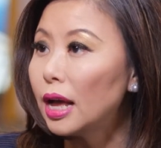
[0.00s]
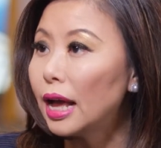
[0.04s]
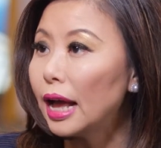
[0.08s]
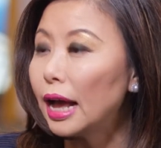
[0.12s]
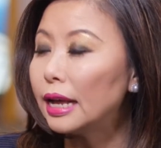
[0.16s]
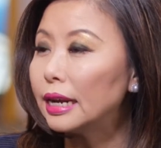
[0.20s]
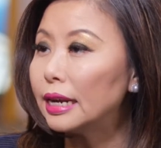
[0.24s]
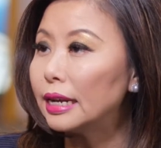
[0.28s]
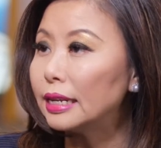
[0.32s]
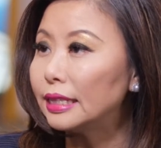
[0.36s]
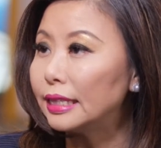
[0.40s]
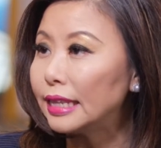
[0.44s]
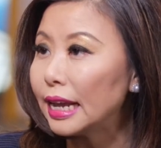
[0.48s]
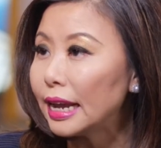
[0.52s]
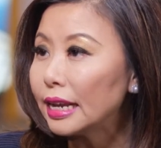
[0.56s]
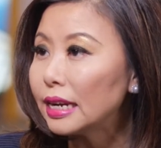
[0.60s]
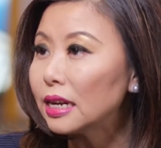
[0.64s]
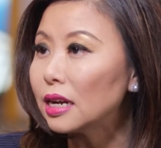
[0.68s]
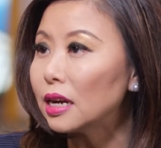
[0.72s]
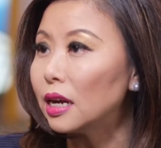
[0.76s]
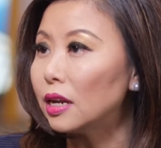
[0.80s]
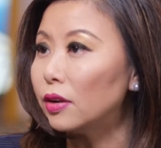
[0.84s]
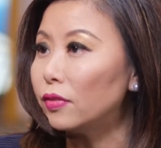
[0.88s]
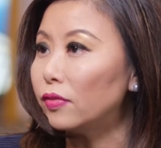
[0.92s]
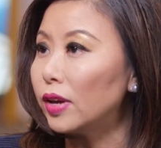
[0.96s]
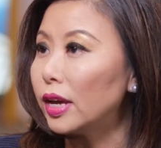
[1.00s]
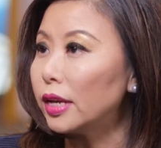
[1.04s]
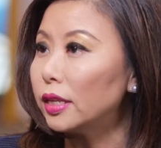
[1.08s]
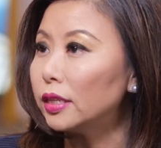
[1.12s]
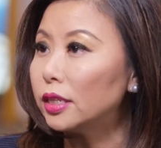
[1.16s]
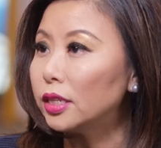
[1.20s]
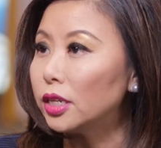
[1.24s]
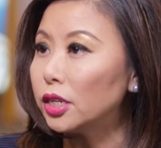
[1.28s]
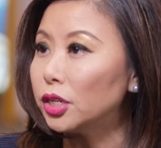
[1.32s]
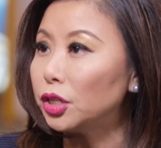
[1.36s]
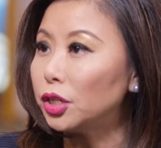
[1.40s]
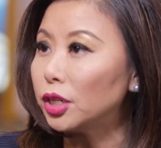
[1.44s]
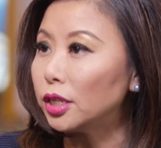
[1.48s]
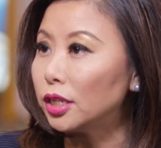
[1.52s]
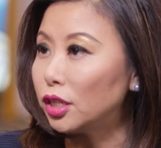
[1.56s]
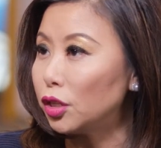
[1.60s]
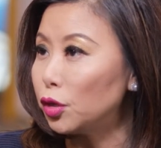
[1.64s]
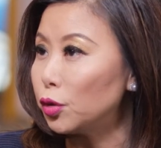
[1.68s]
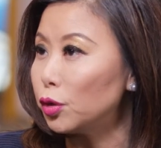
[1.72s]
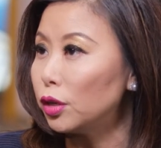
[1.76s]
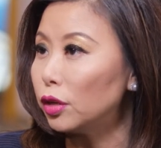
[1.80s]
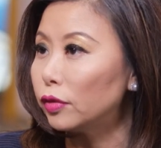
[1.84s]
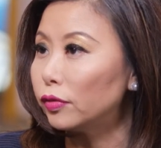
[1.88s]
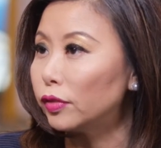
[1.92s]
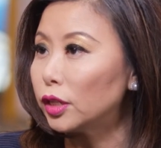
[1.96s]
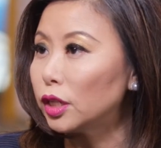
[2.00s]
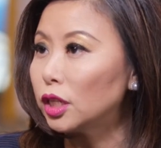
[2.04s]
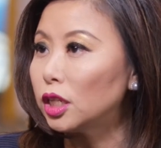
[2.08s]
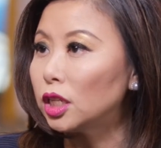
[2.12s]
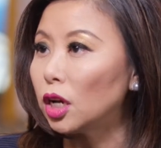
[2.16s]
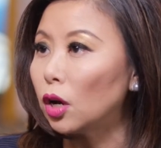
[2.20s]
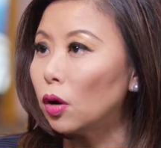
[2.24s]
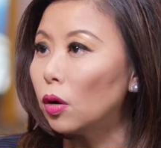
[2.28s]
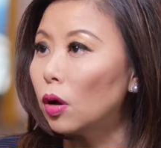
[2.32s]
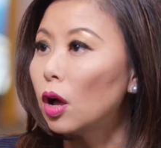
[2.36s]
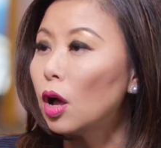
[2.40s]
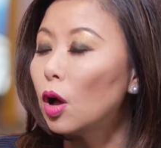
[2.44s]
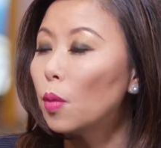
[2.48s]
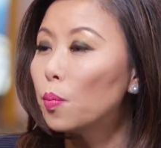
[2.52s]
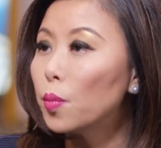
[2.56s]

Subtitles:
And the data advantage is universal.